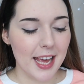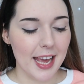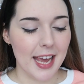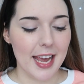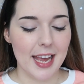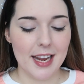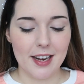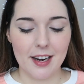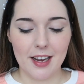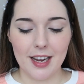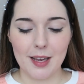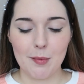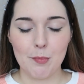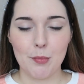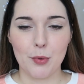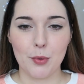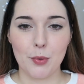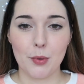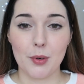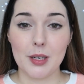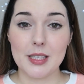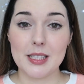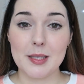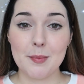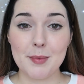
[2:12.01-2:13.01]
And I
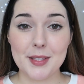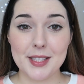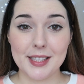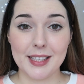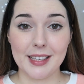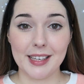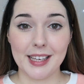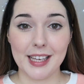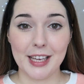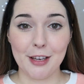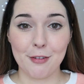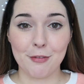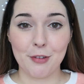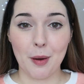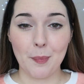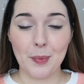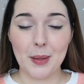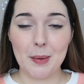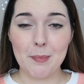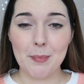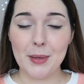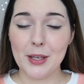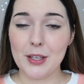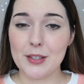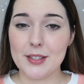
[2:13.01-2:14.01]
bought some skincare from
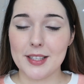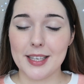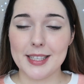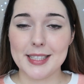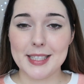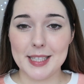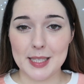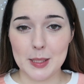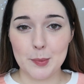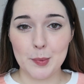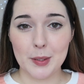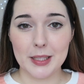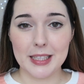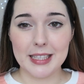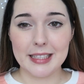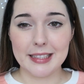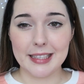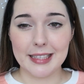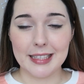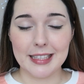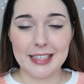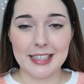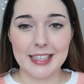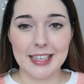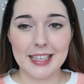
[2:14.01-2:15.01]
them because I desperately
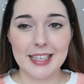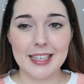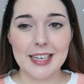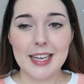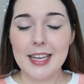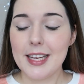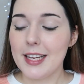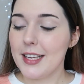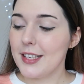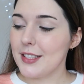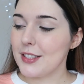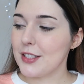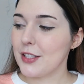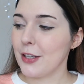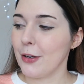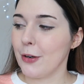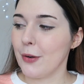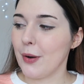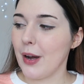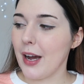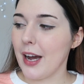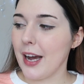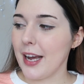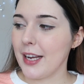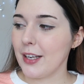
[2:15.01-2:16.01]
needed it.
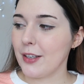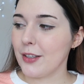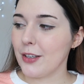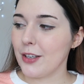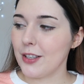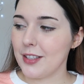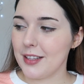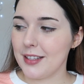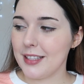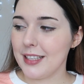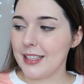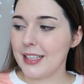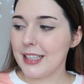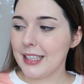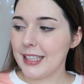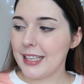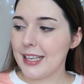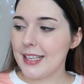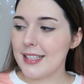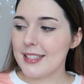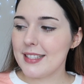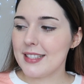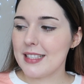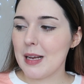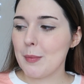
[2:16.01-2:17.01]
So I got the
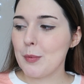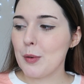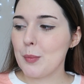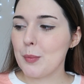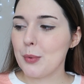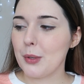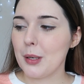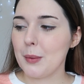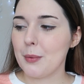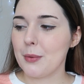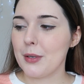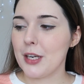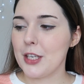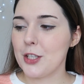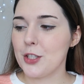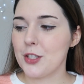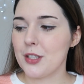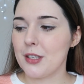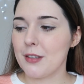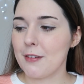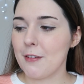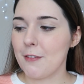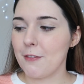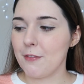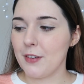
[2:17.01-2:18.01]
Klairs Supple
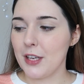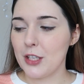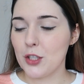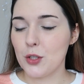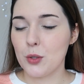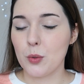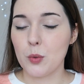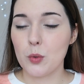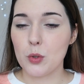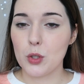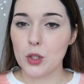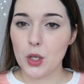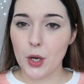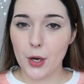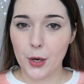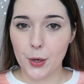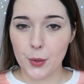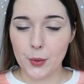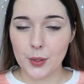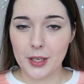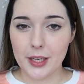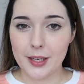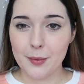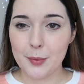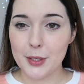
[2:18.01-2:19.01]
Preparation Facial
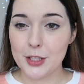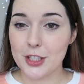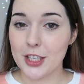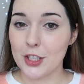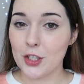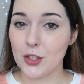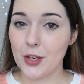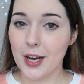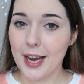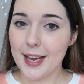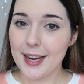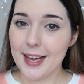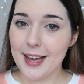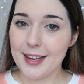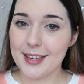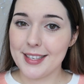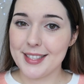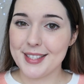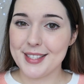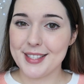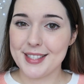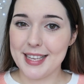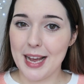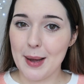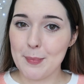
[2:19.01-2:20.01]
Toner, which I tried out a
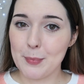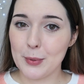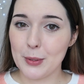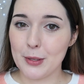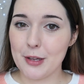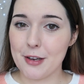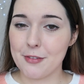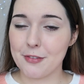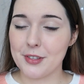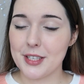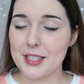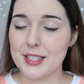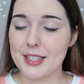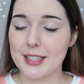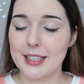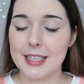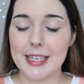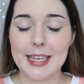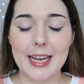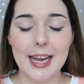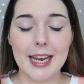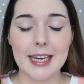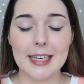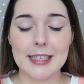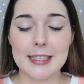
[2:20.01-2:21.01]
sample of
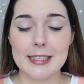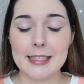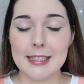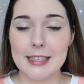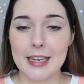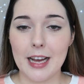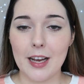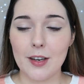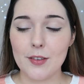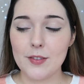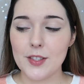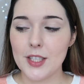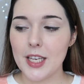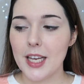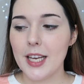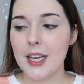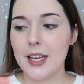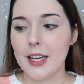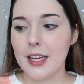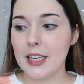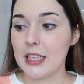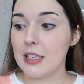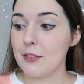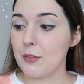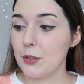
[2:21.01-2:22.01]
recently and loved.
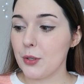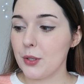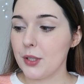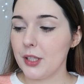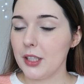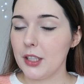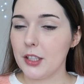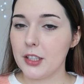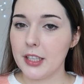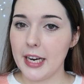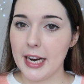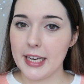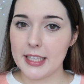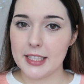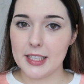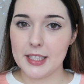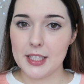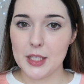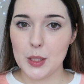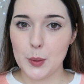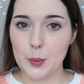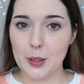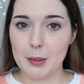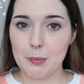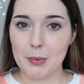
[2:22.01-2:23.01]
And I've already cracked
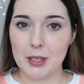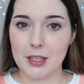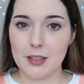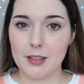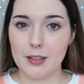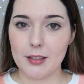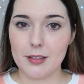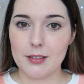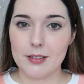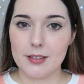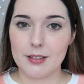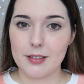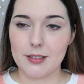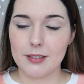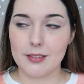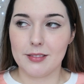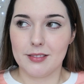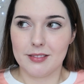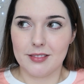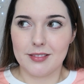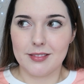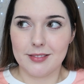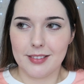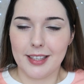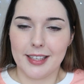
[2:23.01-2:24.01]
into it because
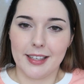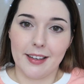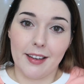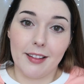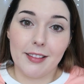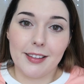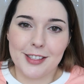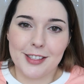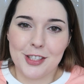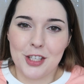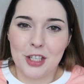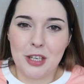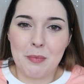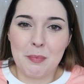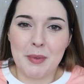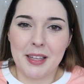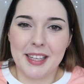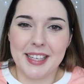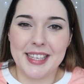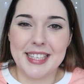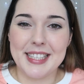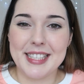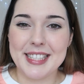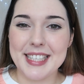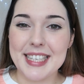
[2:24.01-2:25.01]
like I
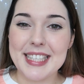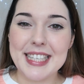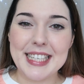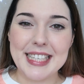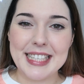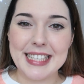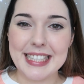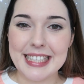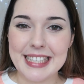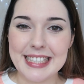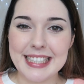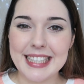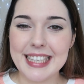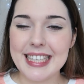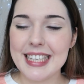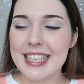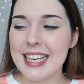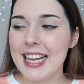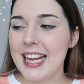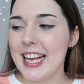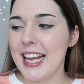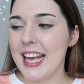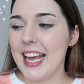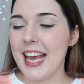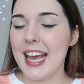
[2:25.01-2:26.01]
legitimately did need it
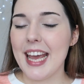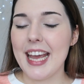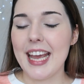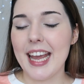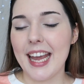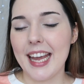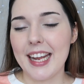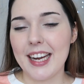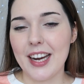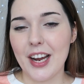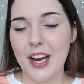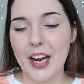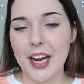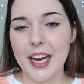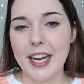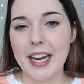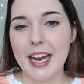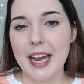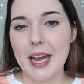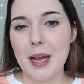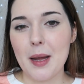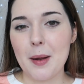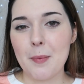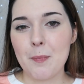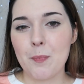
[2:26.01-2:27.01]
and I
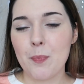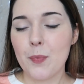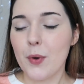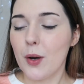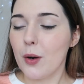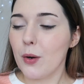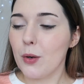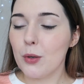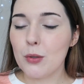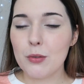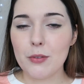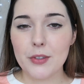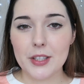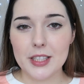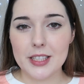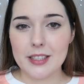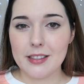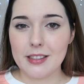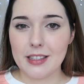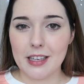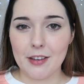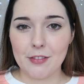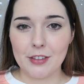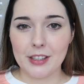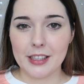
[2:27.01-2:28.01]
am already
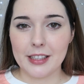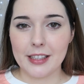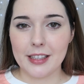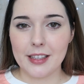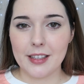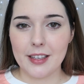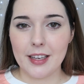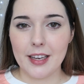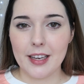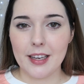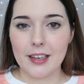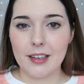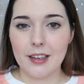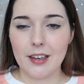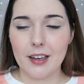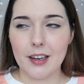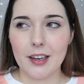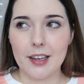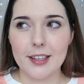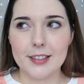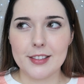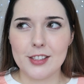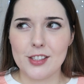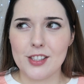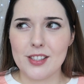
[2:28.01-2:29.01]
loving it and
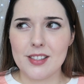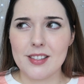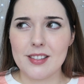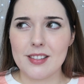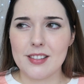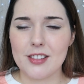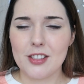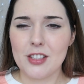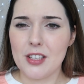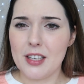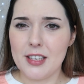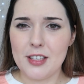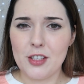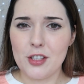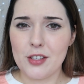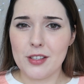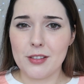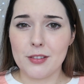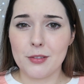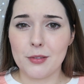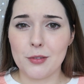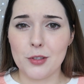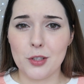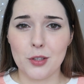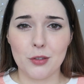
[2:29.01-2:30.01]
I just in
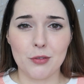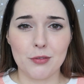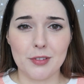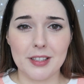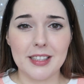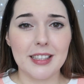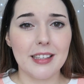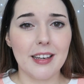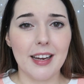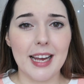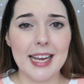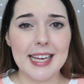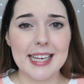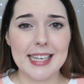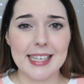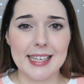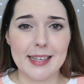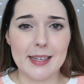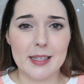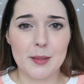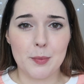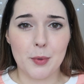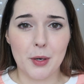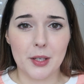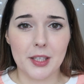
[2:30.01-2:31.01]
general do really like
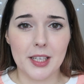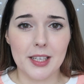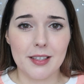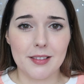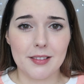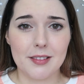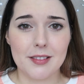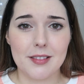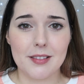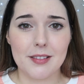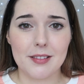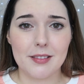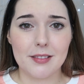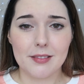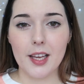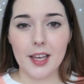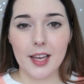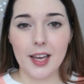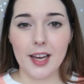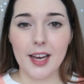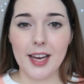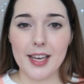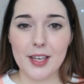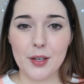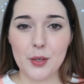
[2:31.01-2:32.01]
Klairs products.
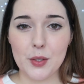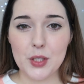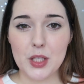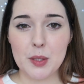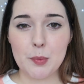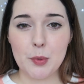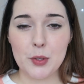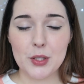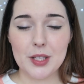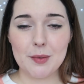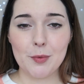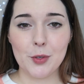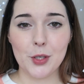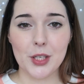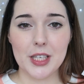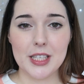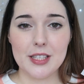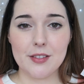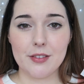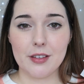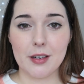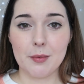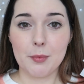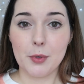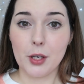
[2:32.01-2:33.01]
I also bought some
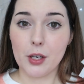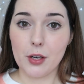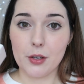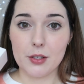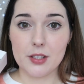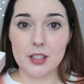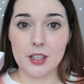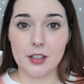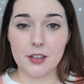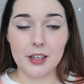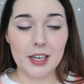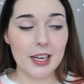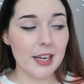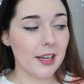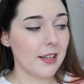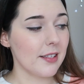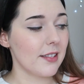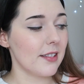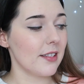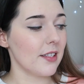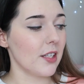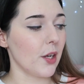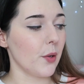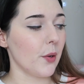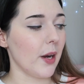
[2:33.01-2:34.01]
goodies from CosRx,
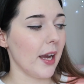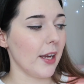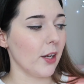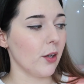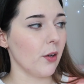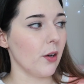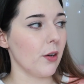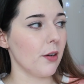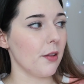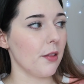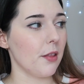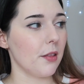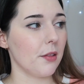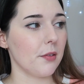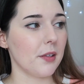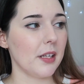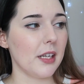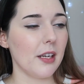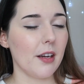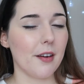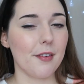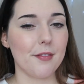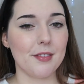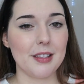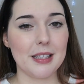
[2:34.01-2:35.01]
so I got
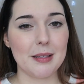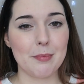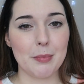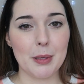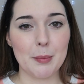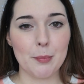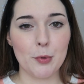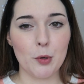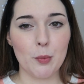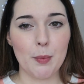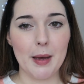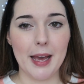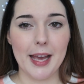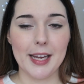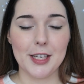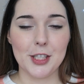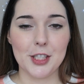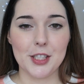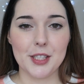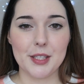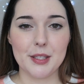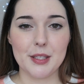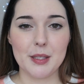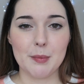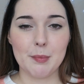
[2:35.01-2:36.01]
three of the pimple
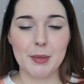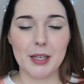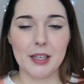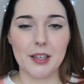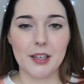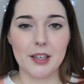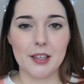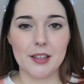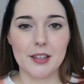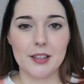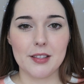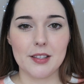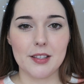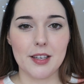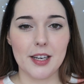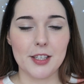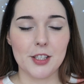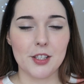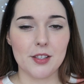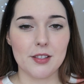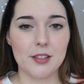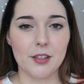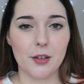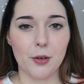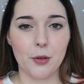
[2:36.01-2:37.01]
patches because I
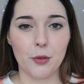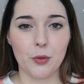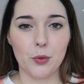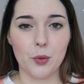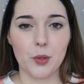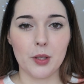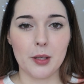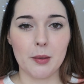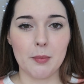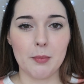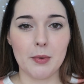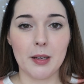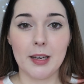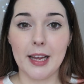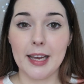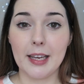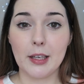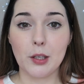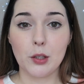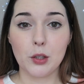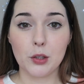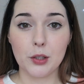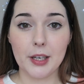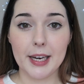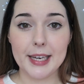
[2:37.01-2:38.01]
just go through them
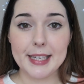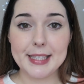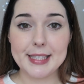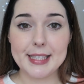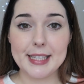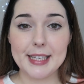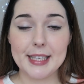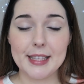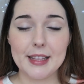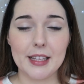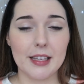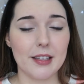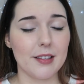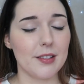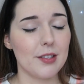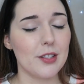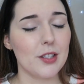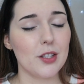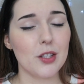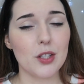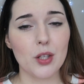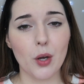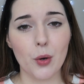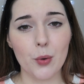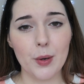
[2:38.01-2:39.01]
like crazy. They're
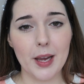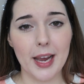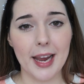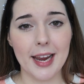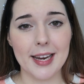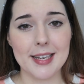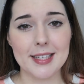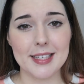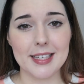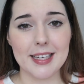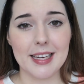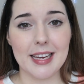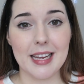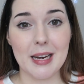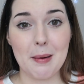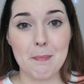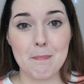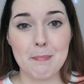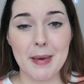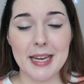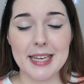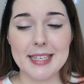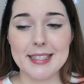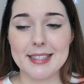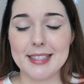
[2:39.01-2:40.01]
so handy and
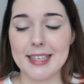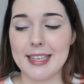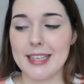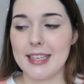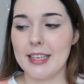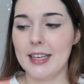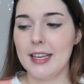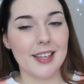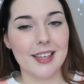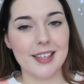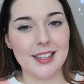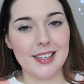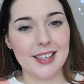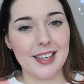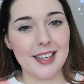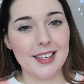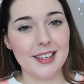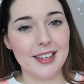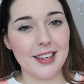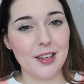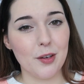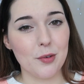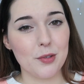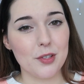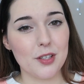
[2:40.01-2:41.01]
amazing. And
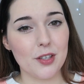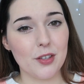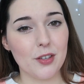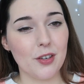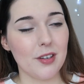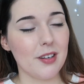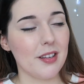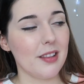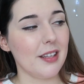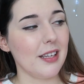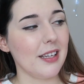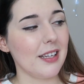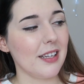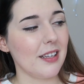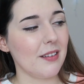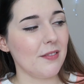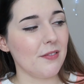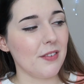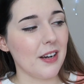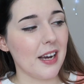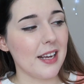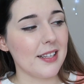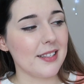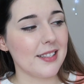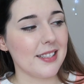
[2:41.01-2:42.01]
I also got the
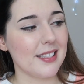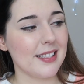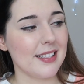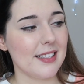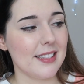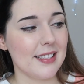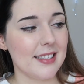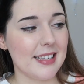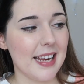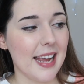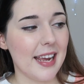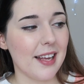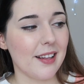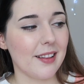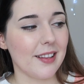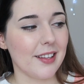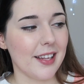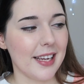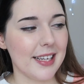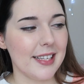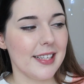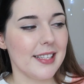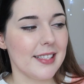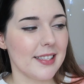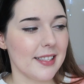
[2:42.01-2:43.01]
Advanced Snail
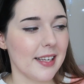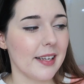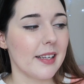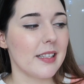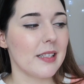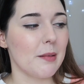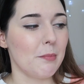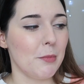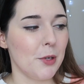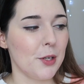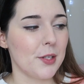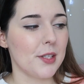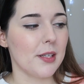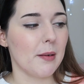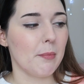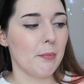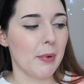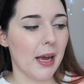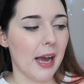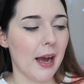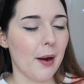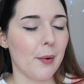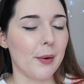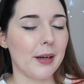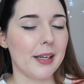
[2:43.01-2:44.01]
96 Mucin
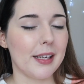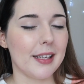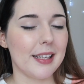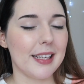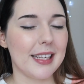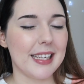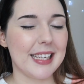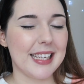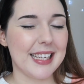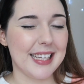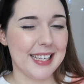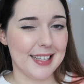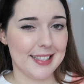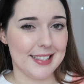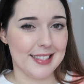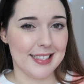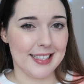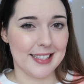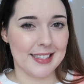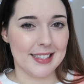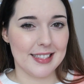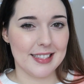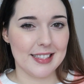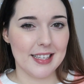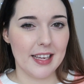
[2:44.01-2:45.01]
Power
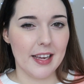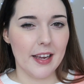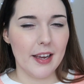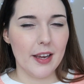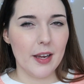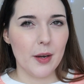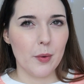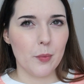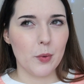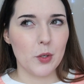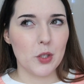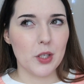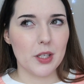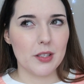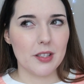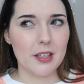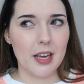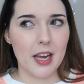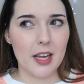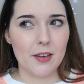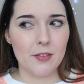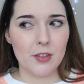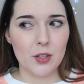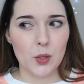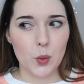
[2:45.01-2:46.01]
Essence, which I was
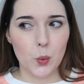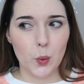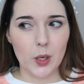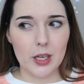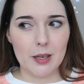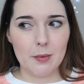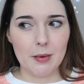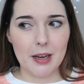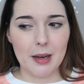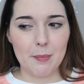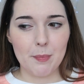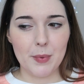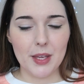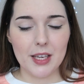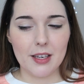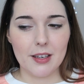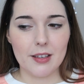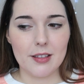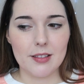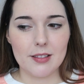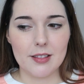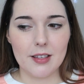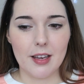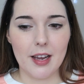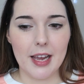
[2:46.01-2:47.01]
kind of annoyed about
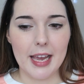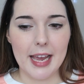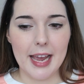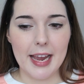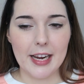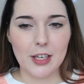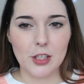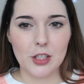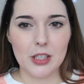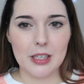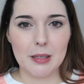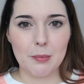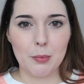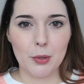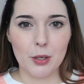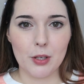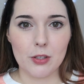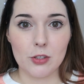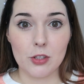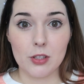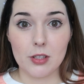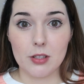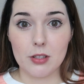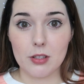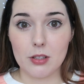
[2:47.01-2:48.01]
because I actually
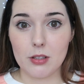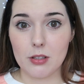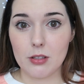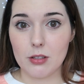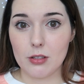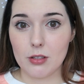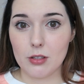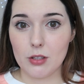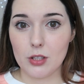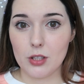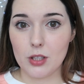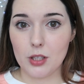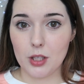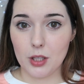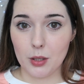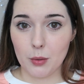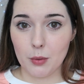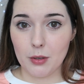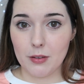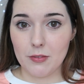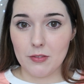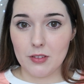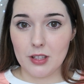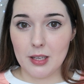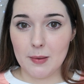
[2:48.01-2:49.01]
purchased two
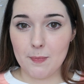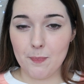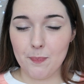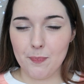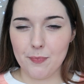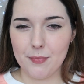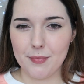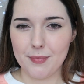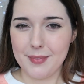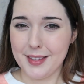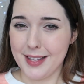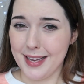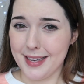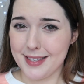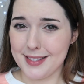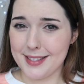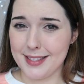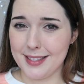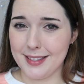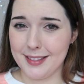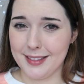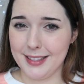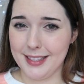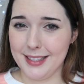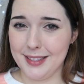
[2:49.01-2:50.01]
of them
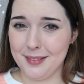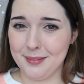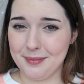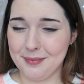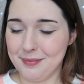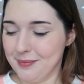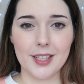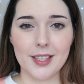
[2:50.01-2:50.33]
accidentally.